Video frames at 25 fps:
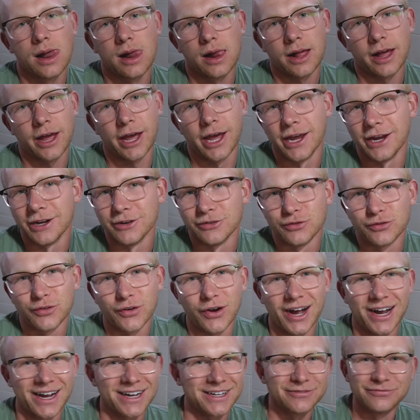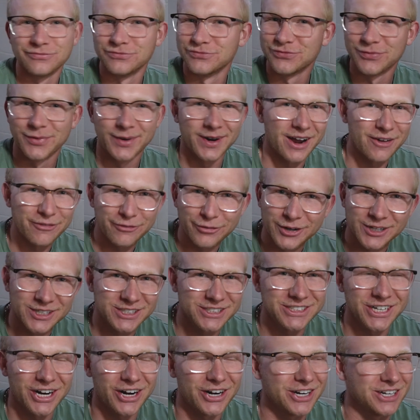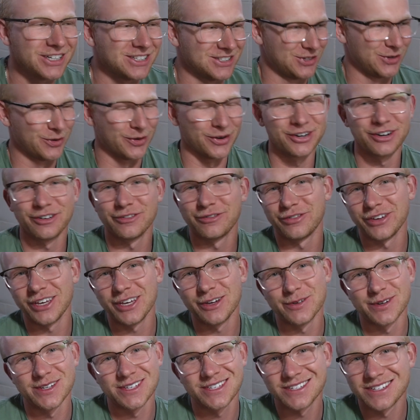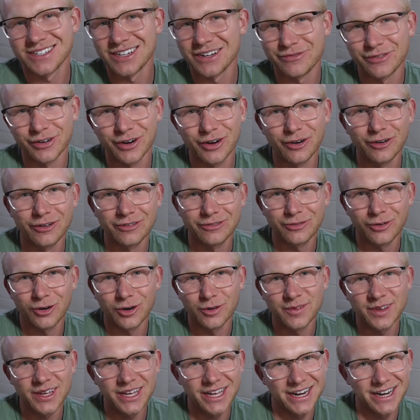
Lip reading: when I first started, 200 feet was difficult for me,